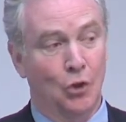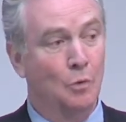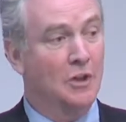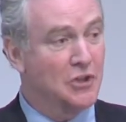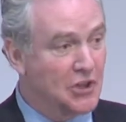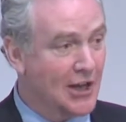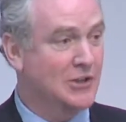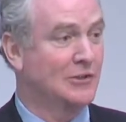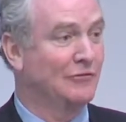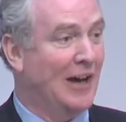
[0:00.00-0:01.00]
who are
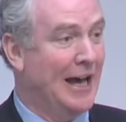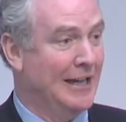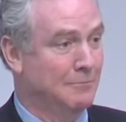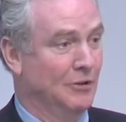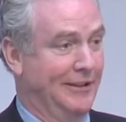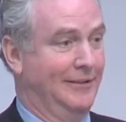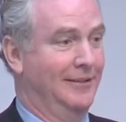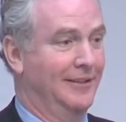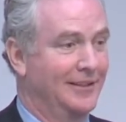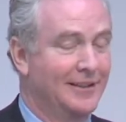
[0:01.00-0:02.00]
justifiably
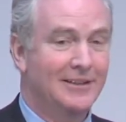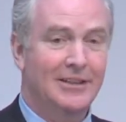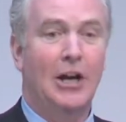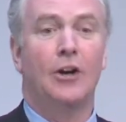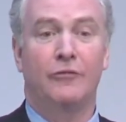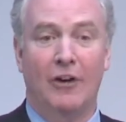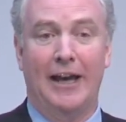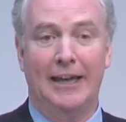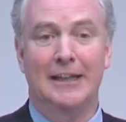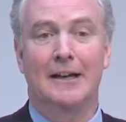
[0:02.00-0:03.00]

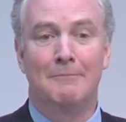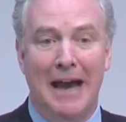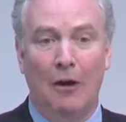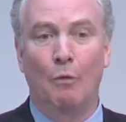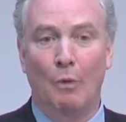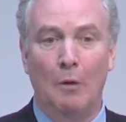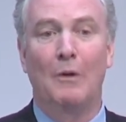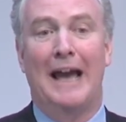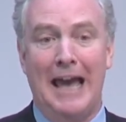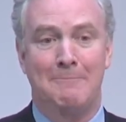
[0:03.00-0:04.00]
terrified about what
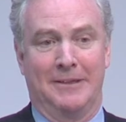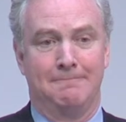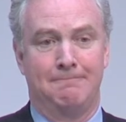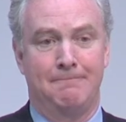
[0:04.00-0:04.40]
will happen